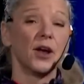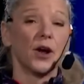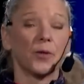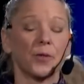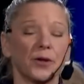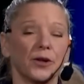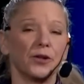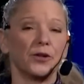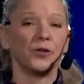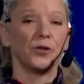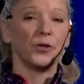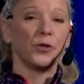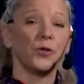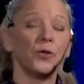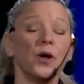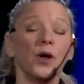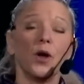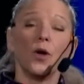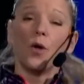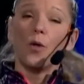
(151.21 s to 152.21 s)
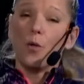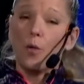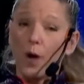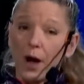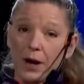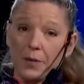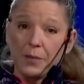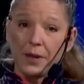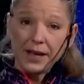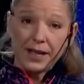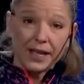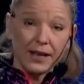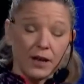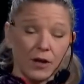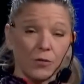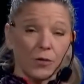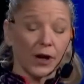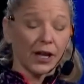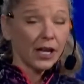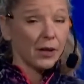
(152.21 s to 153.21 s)
We're going to do 1 minute.
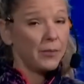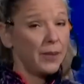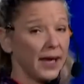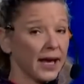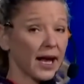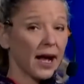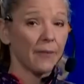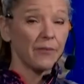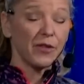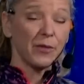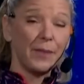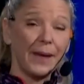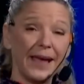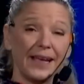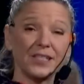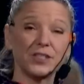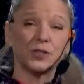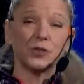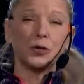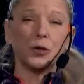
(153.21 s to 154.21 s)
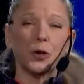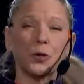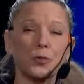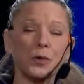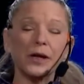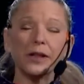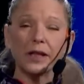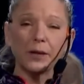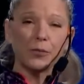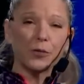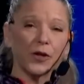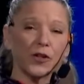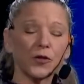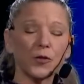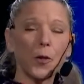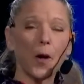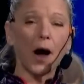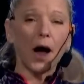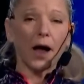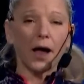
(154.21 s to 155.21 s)
We're going to pick up the pace to a really brisk
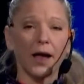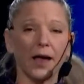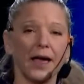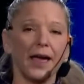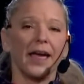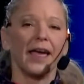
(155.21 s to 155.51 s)
walk,